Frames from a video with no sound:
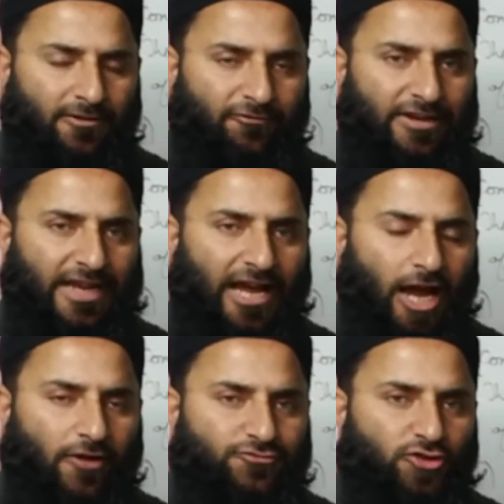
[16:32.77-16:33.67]
we
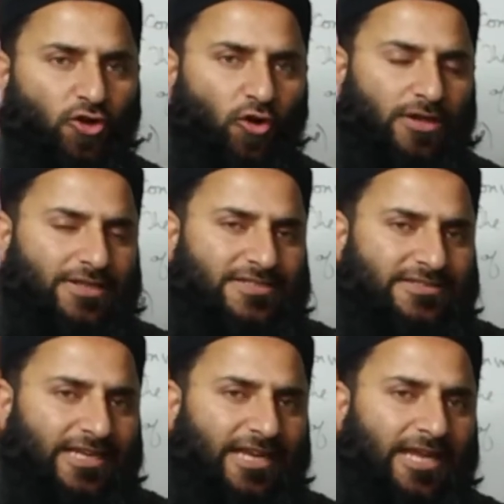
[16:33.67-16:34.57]
have to go in the
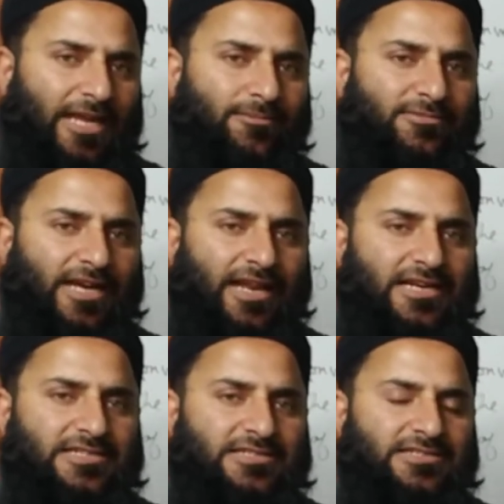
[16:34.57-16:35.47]
same
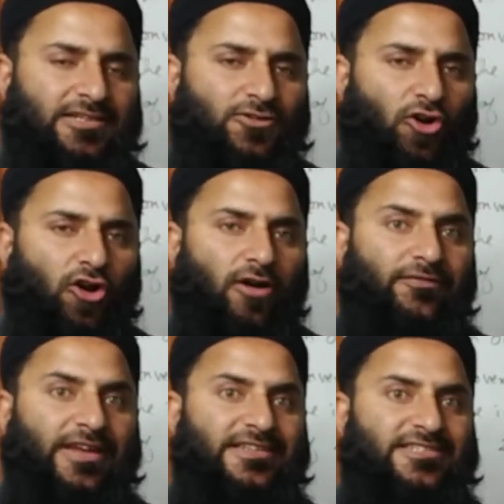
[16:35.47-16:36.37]
direction
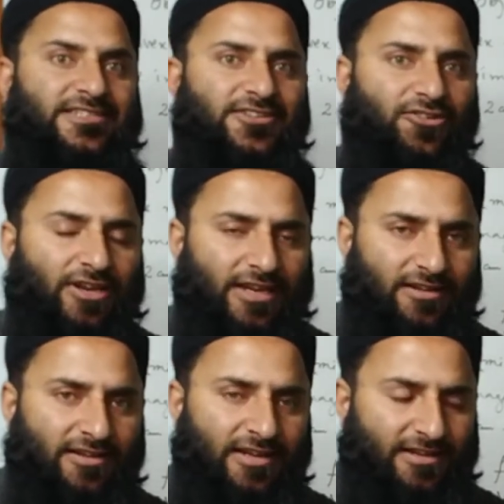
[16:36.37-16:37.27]
of incident ray.
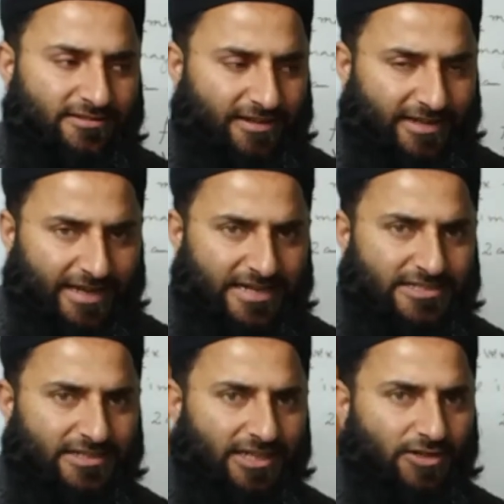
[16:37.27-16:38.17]
The
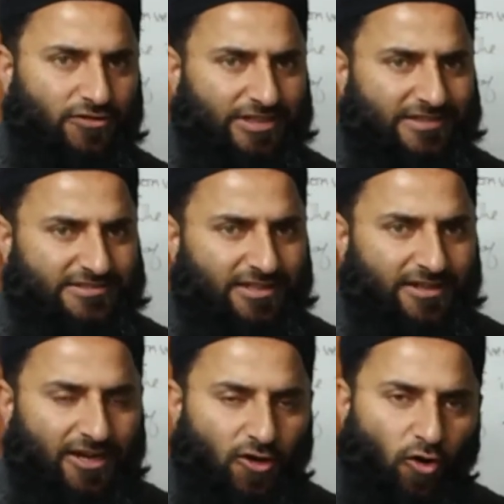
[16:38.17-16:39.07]
direction in which incident
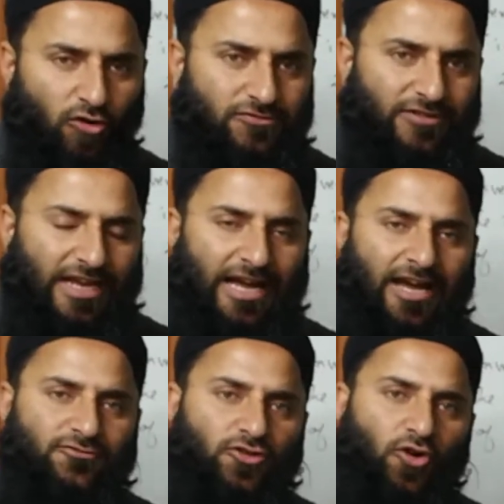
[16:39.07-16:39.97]
ray goes, we
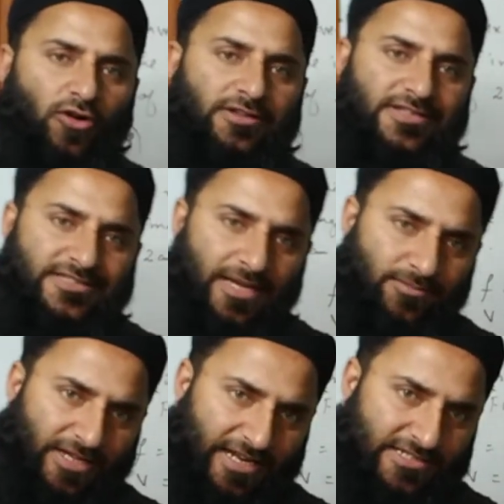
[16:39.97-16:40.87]
have to go in the same
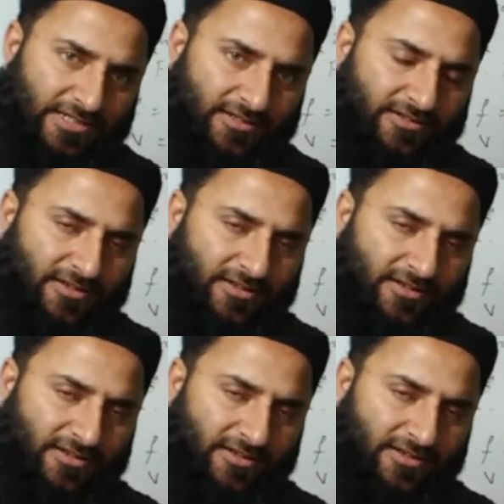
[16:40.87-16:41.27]
direction.